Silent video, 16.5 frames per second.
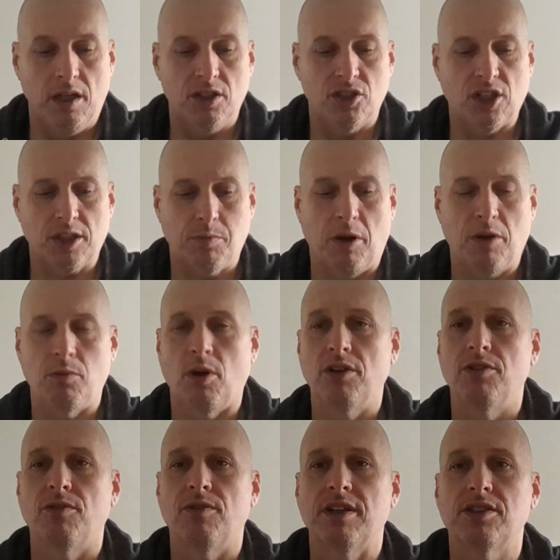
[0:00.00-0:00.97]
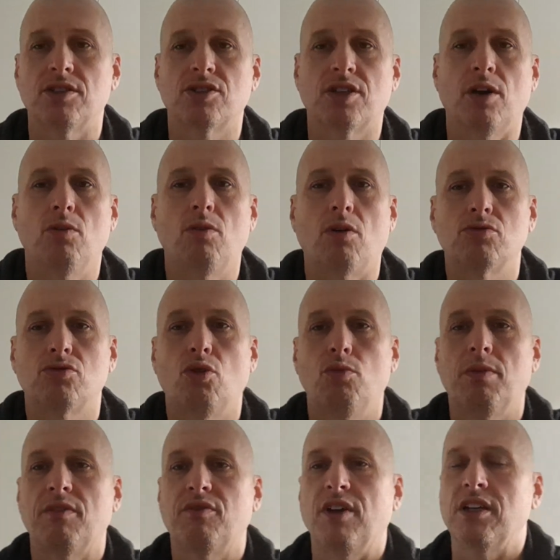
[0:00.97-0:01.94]
6.1 on Richter scale,
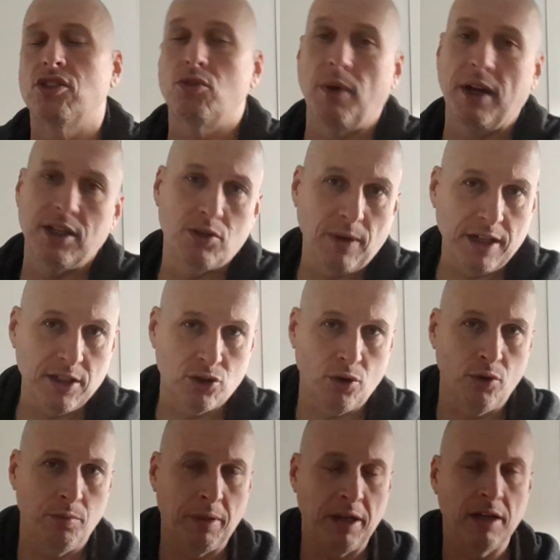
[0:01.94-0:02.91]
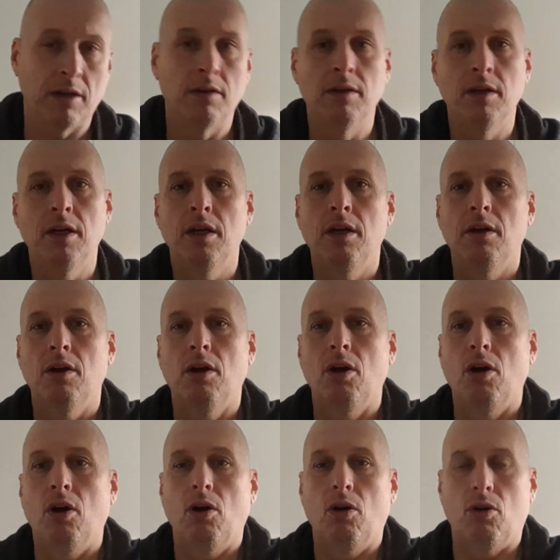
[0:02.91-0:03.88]
Oktoberfest 2022 beer
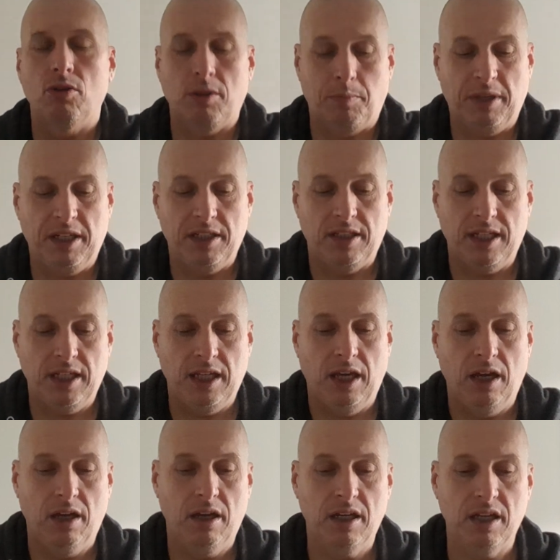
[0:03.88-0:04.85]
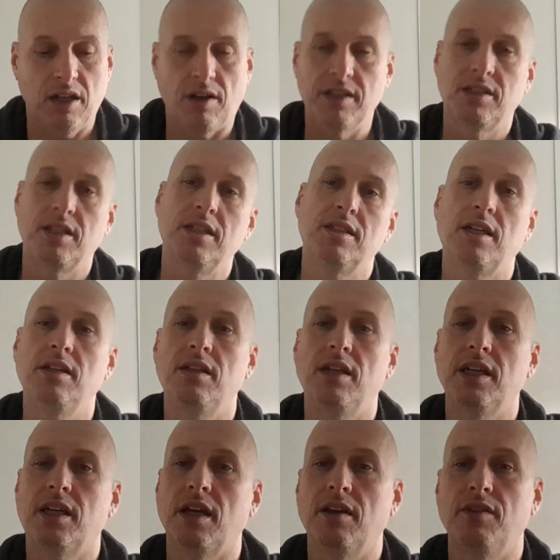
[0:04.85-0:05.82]
on the PD. You liked it, you didn't
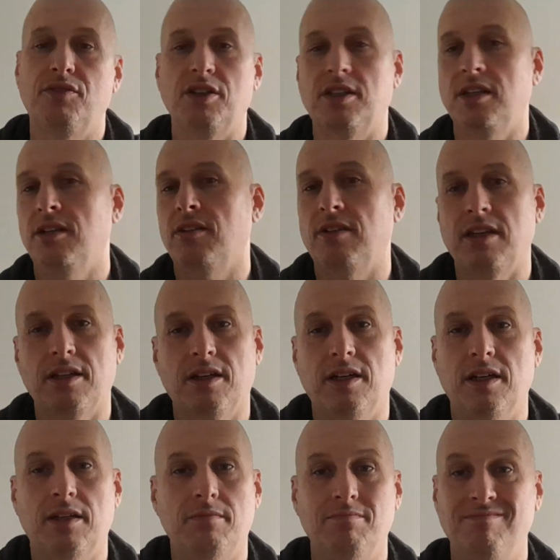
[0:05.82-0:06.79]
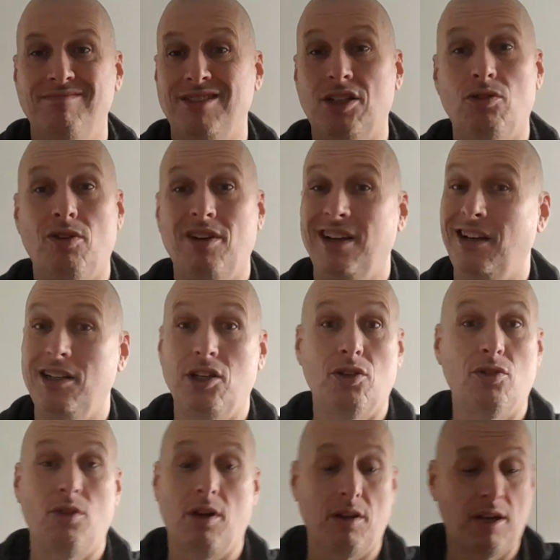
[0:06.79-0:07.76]
like it. If you didn't like that,
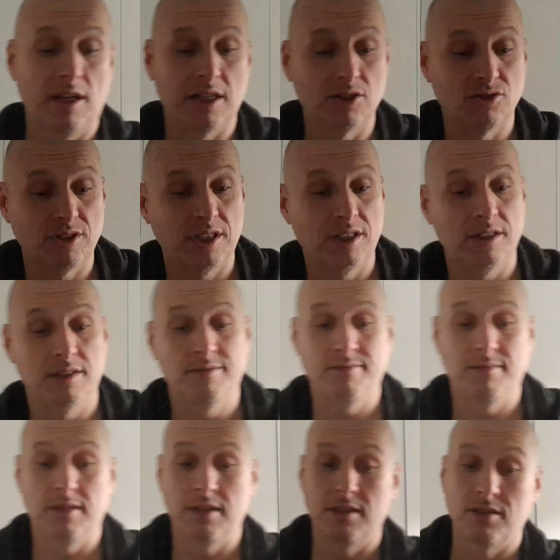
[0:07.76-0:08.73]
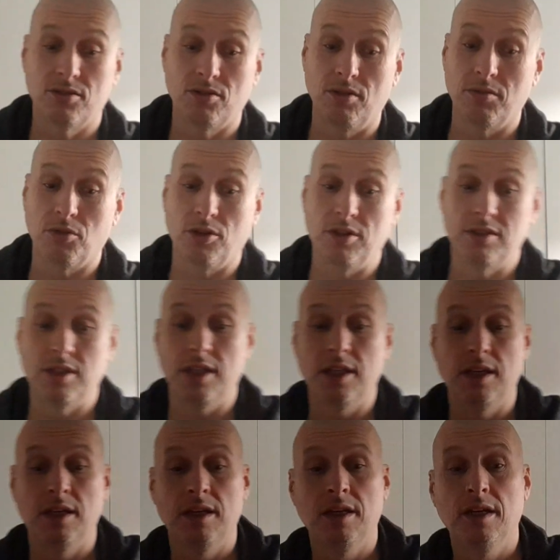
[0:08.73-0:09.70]
you're not a lager drinker. That's what I'm going to
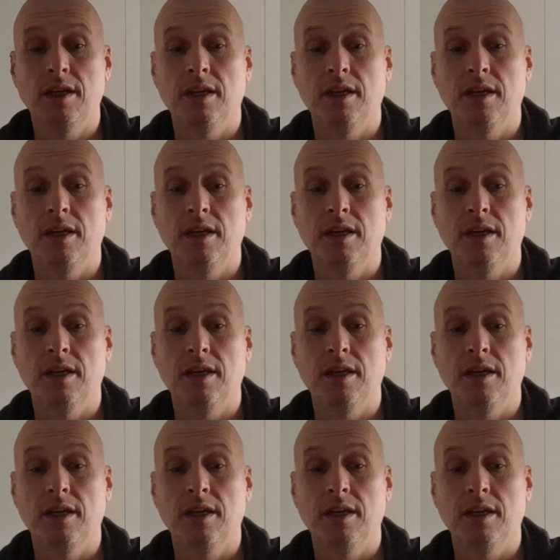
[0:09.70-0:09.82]
say.